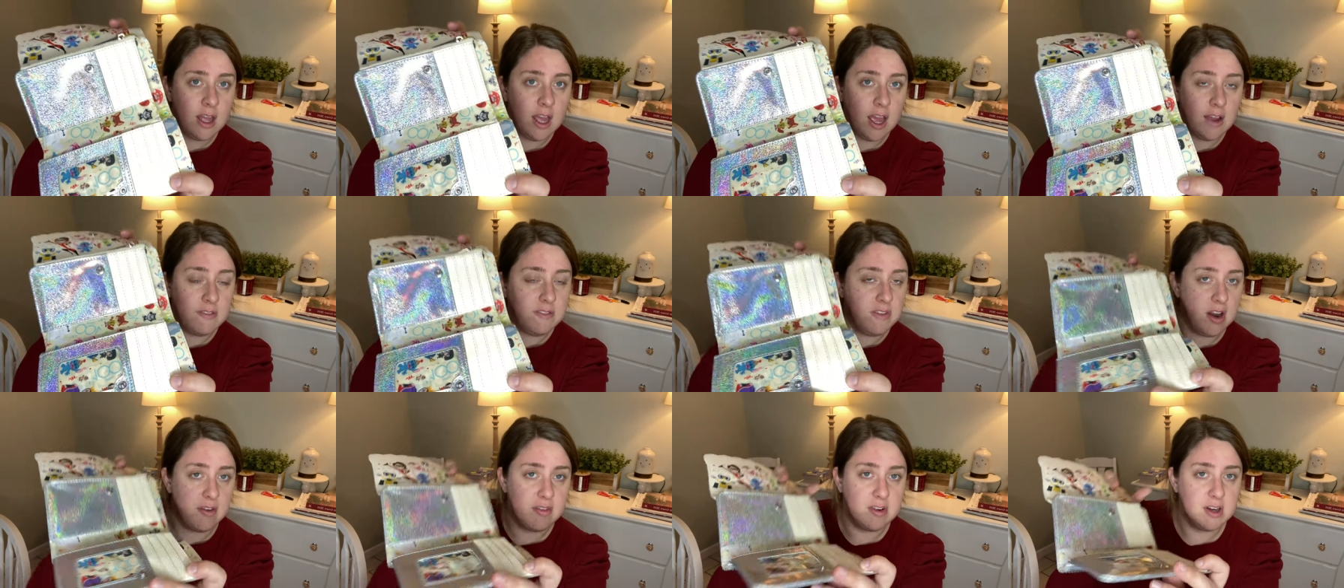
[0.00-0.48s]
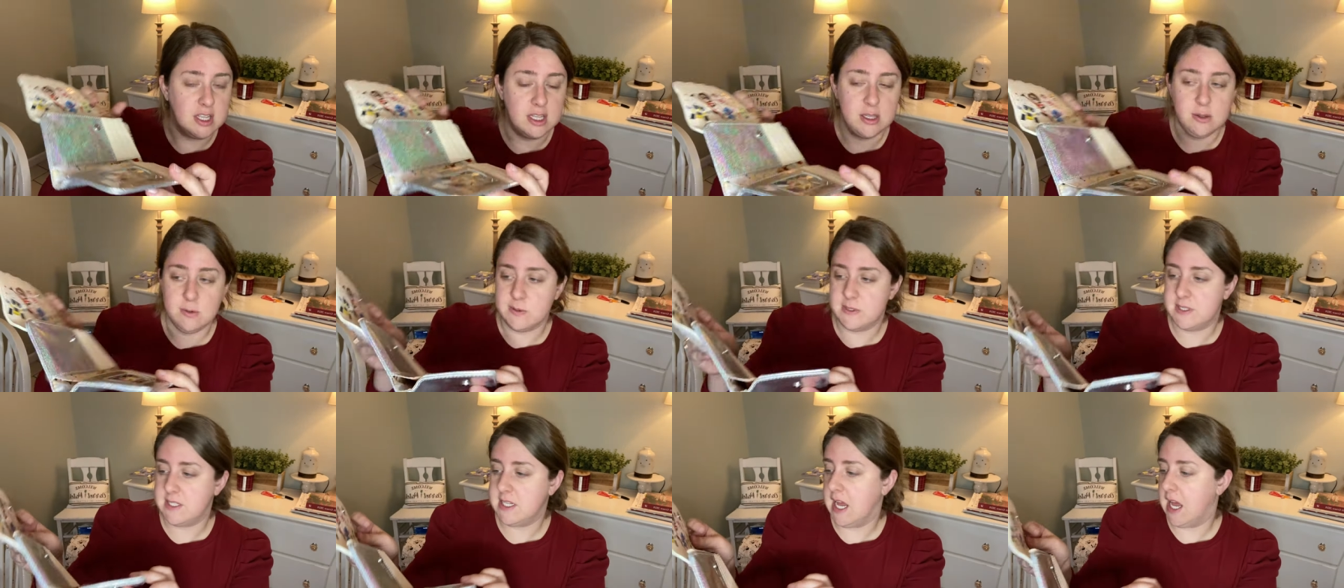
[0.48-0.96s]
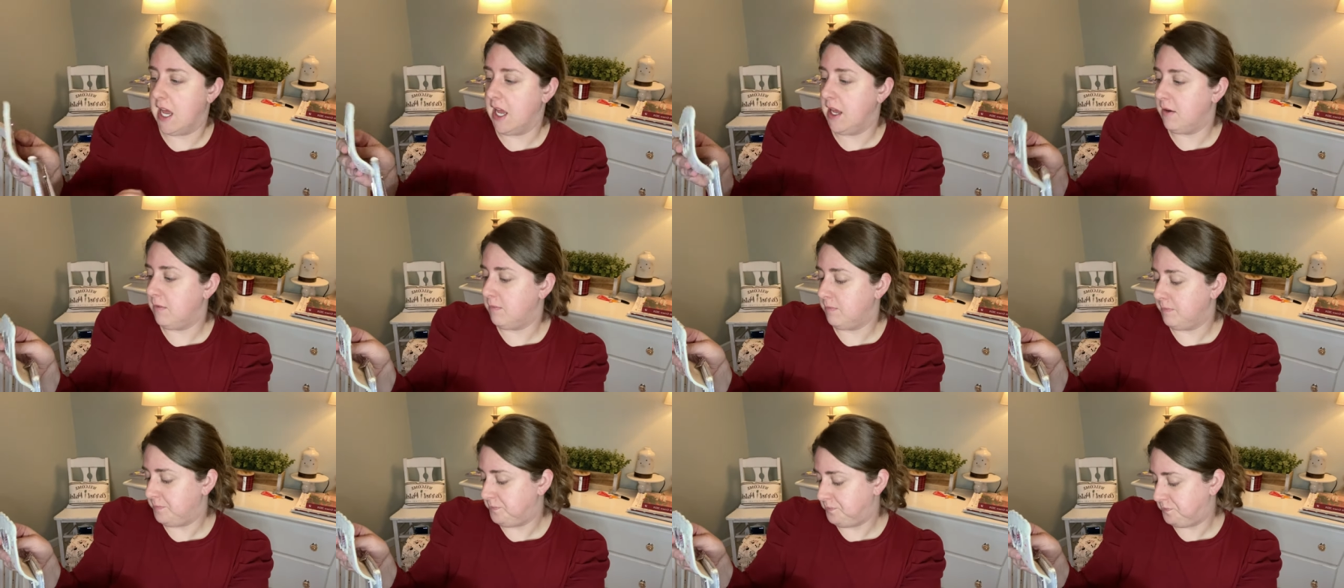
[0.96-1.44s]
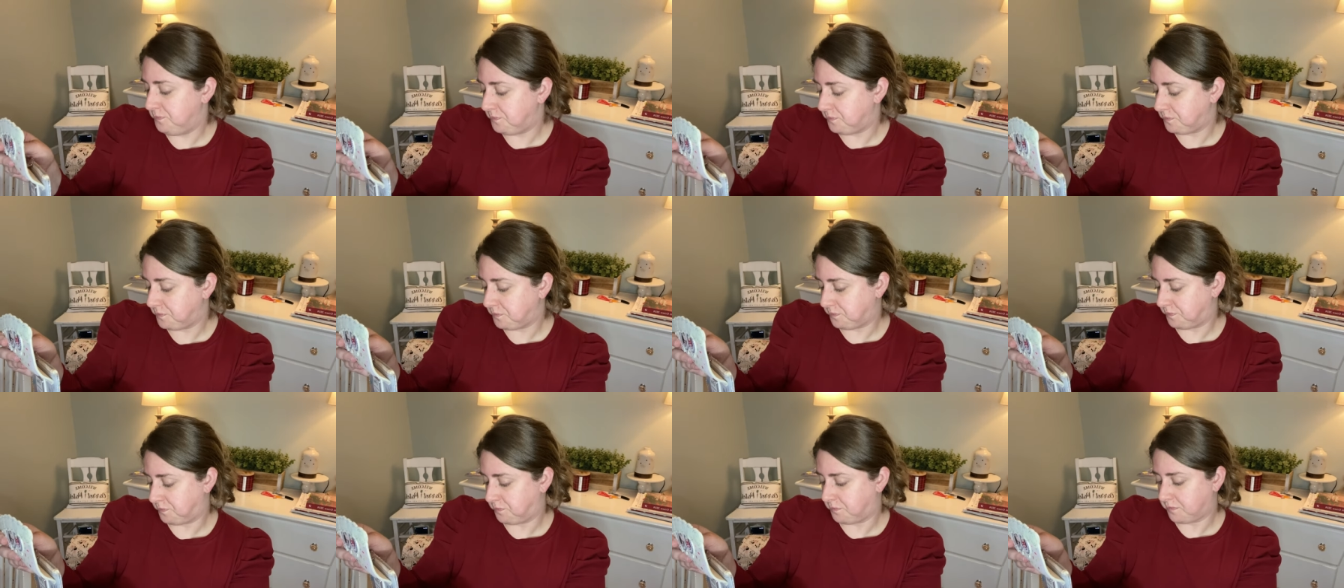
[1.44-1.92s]
I've never used it,
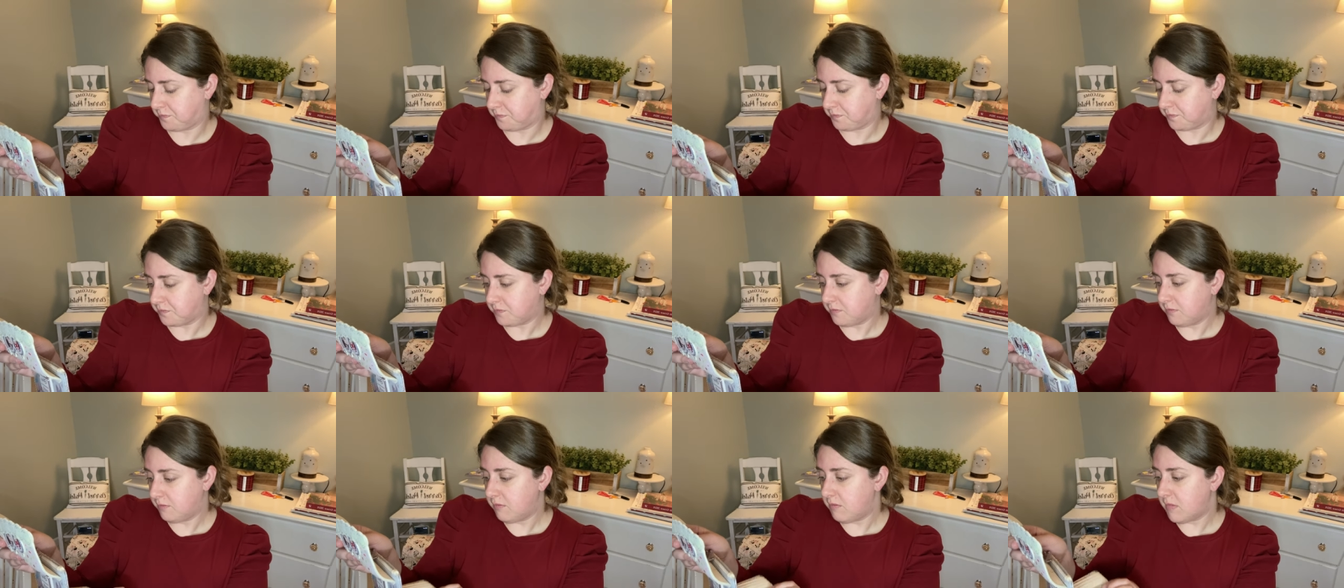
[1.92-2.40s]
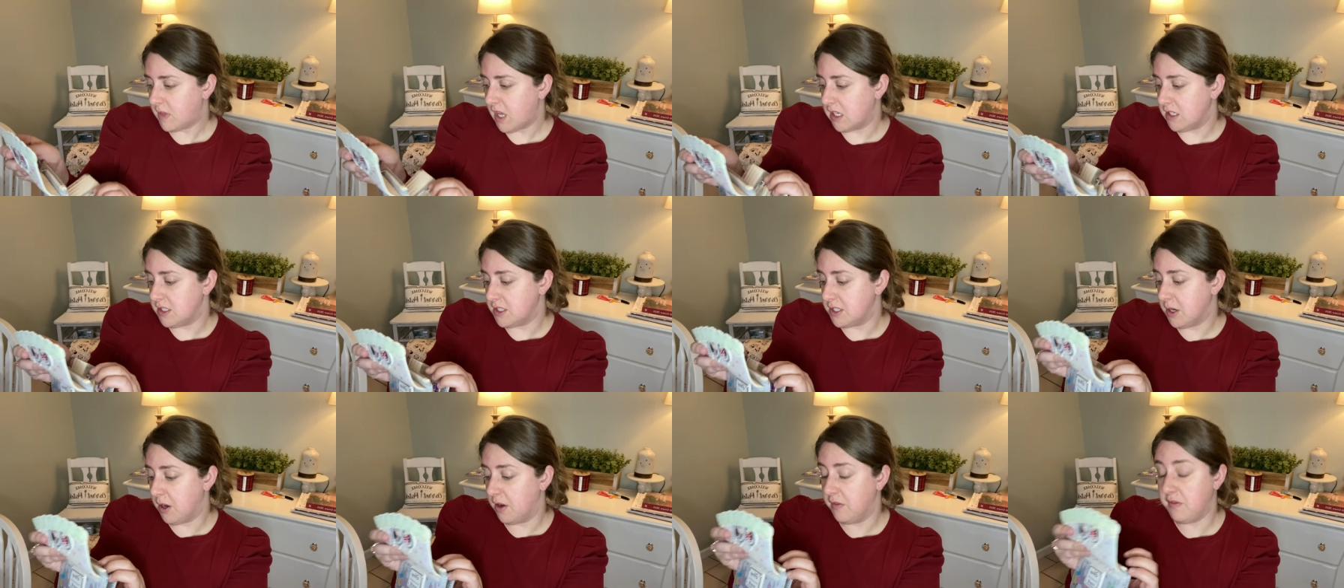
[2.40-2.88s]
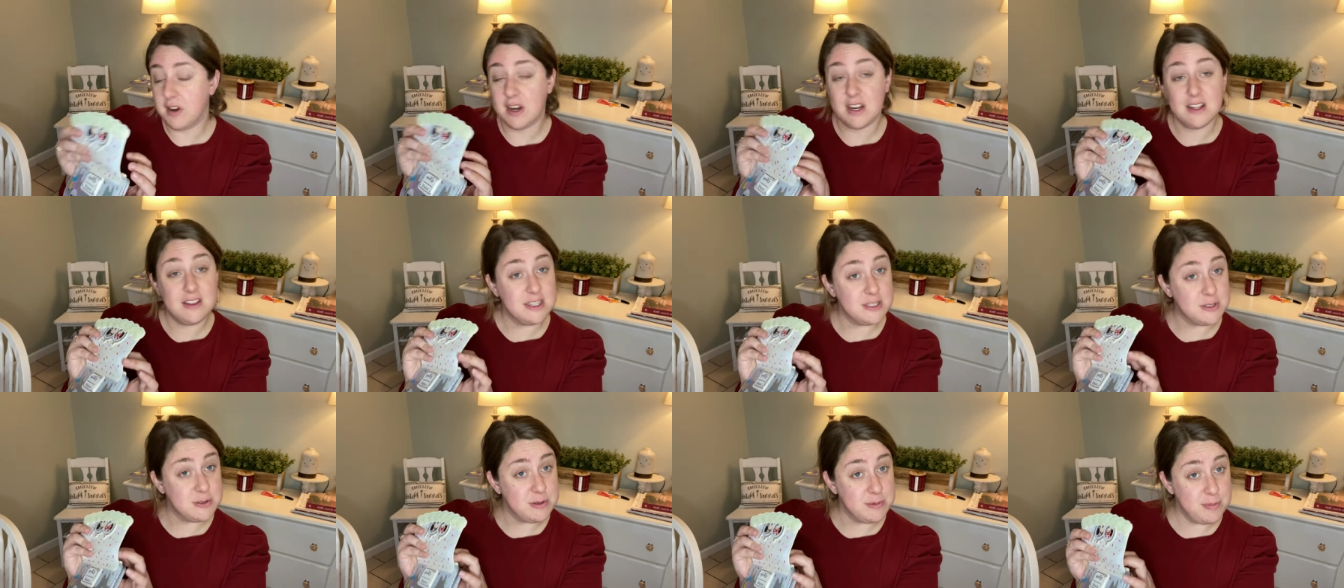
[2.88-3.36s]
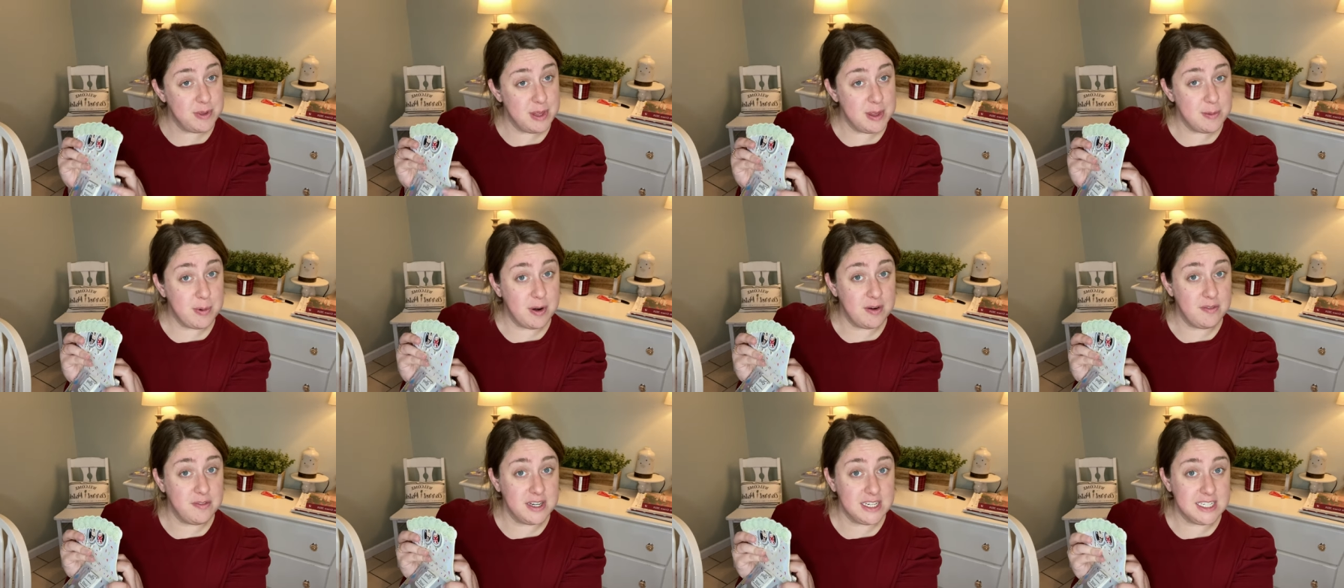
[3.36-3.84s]
so I figured this would be the
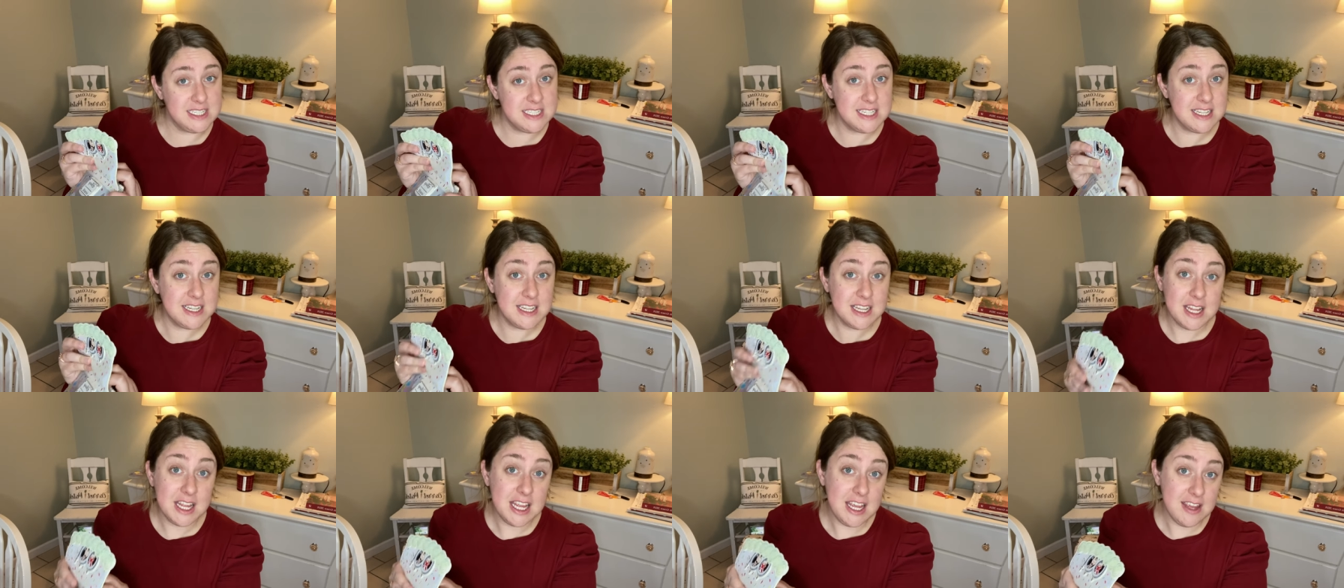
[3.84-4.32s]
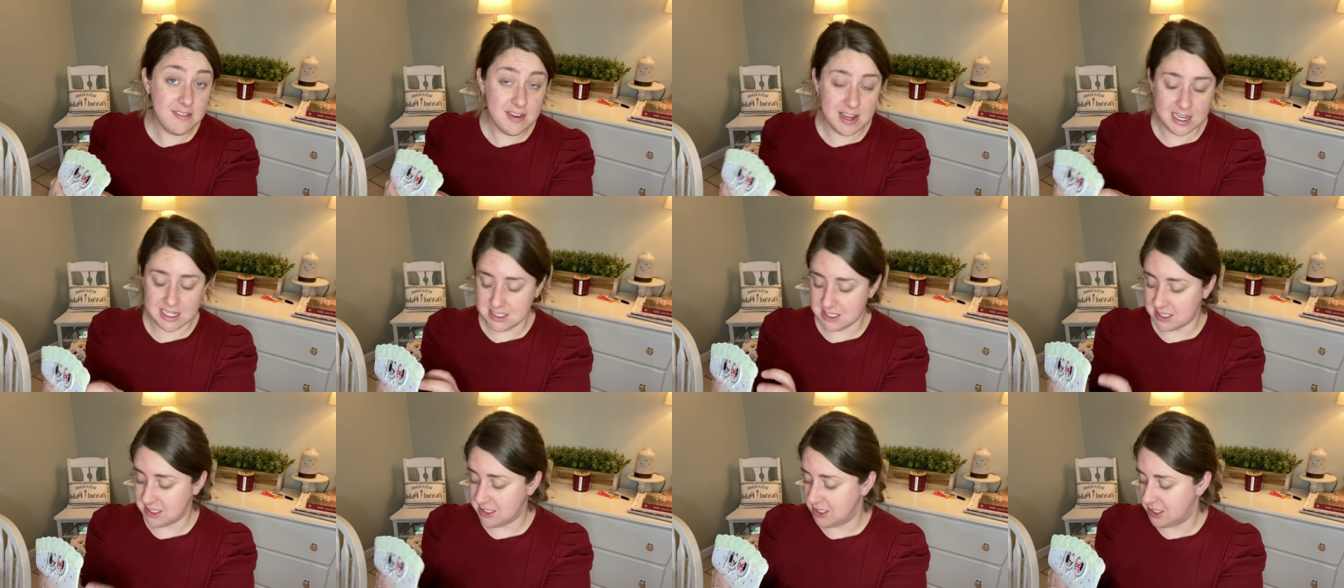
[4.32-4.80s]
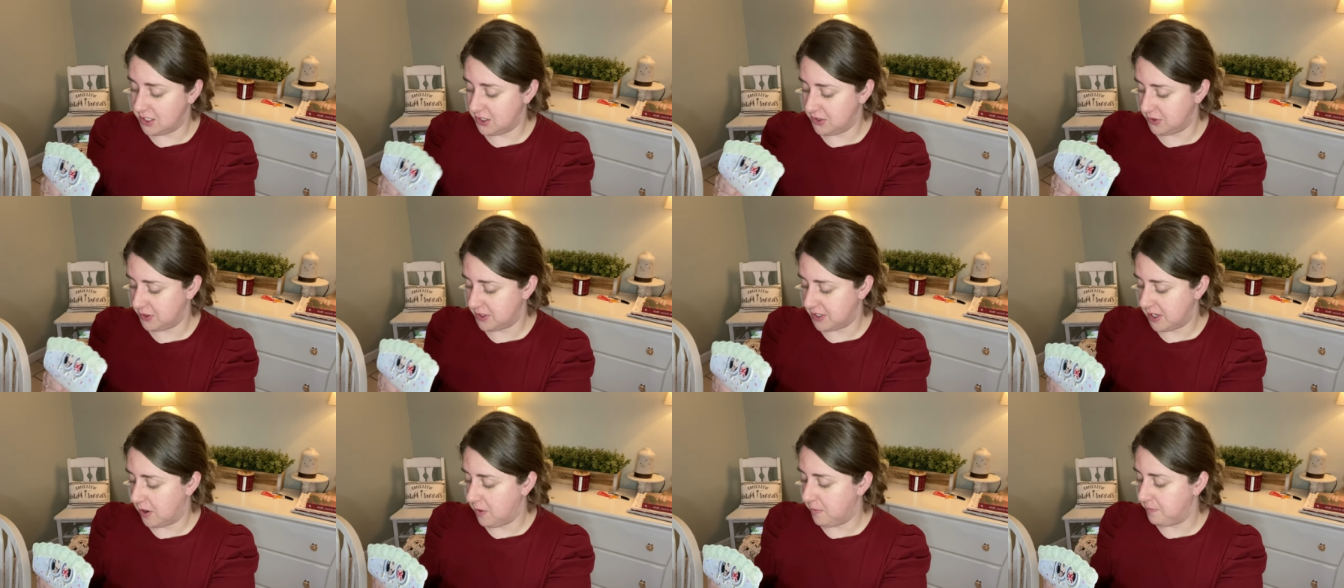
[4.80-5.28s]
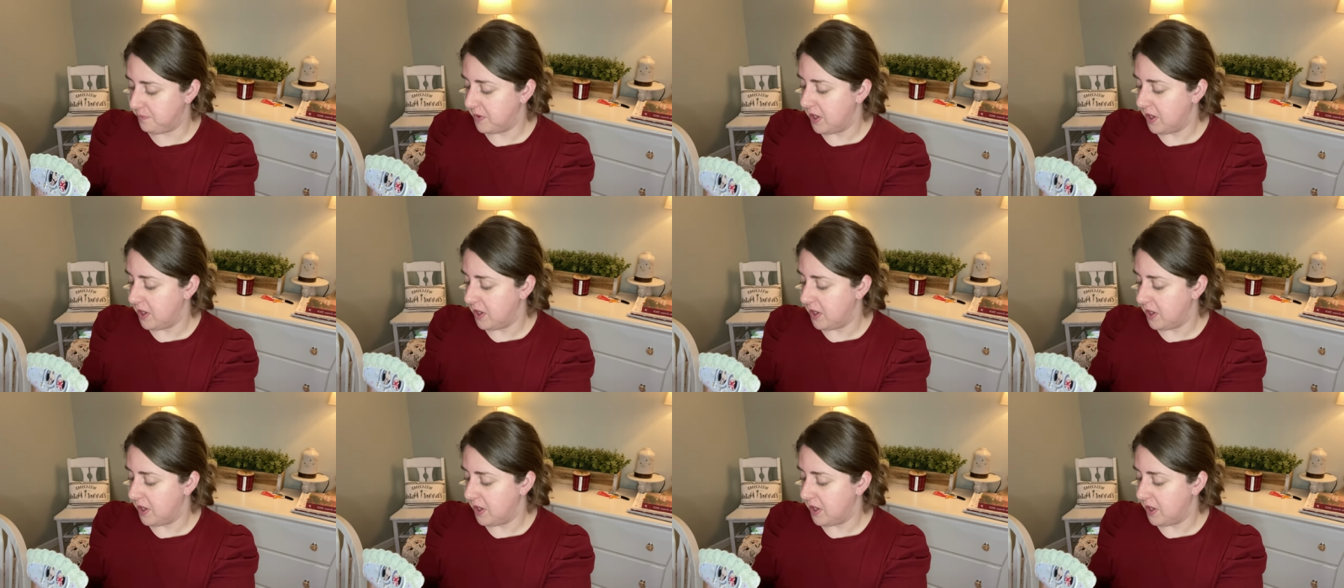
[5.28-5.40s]
perfect event to do so.